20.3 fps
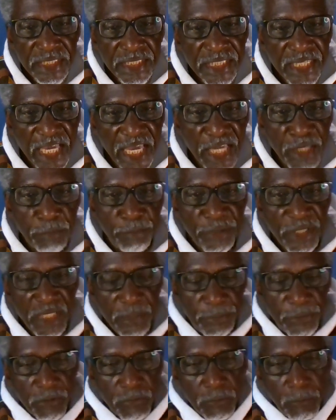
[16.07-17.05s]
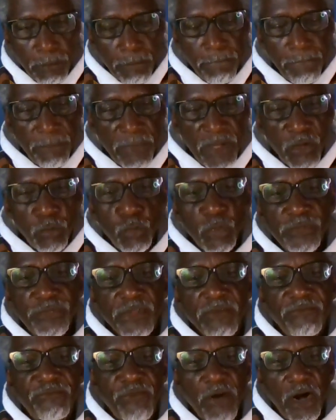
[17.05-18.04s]
gay people, with
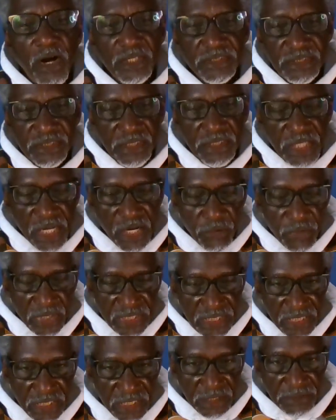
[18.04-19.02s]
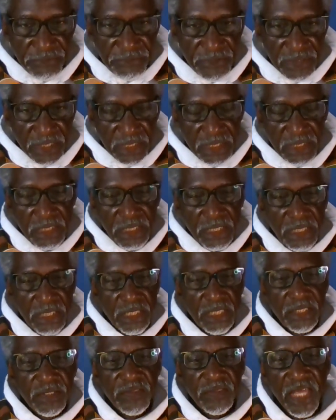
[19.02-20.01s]
the false narrative
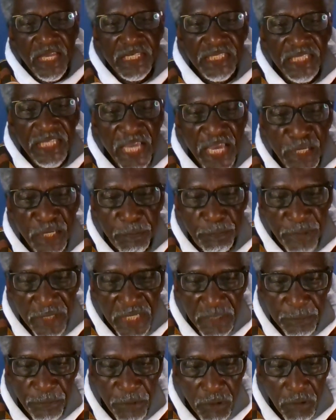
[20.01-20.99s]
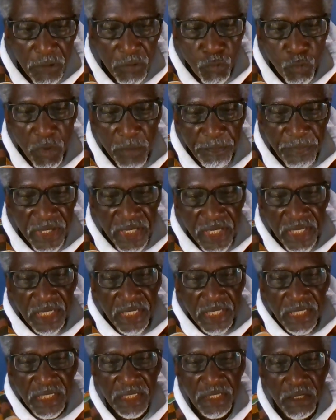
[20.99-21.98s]
that gay people were
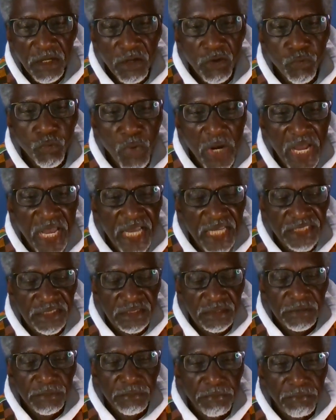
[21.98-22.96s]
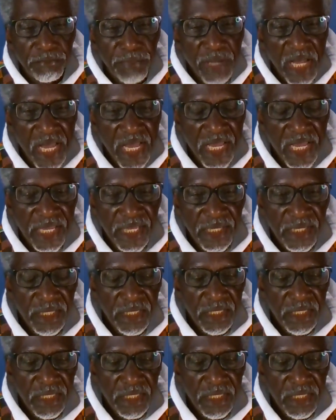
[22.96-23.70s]
being harassed by